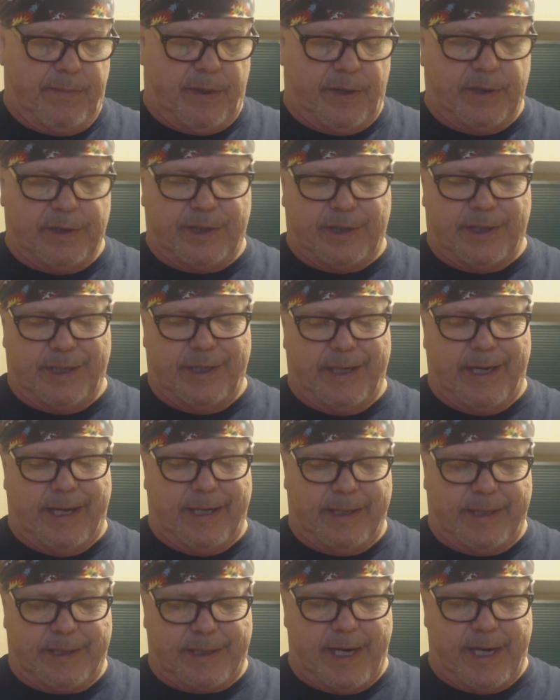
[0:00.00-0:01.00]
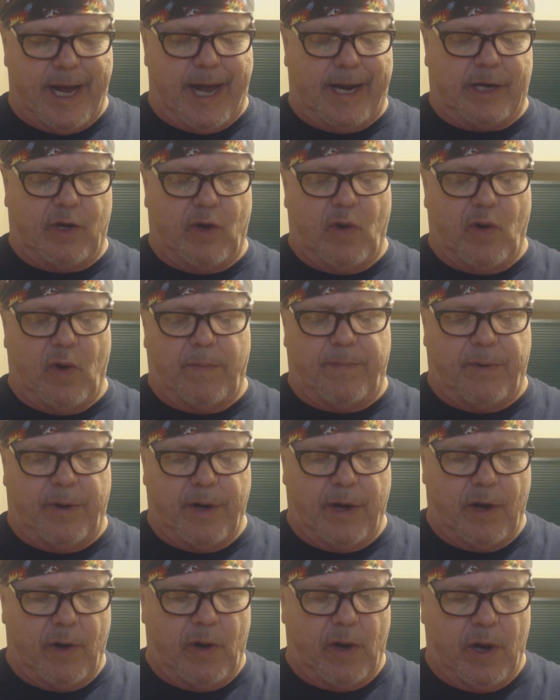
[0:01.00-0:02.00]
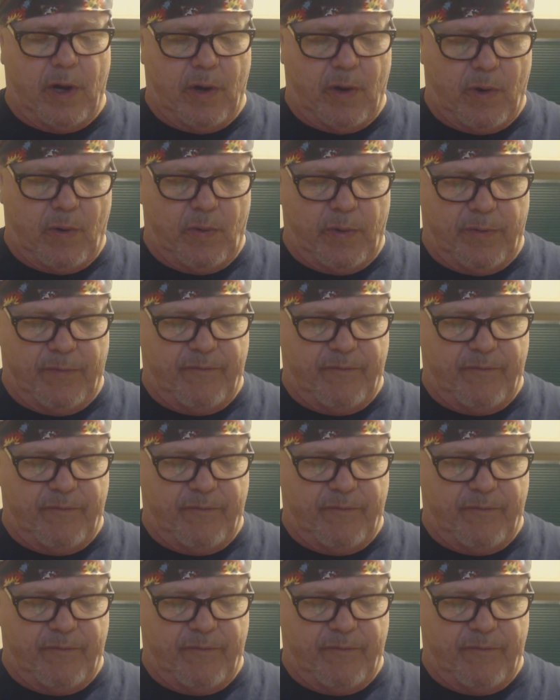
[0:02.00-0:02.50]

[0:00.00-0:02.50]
person that's not a corporate home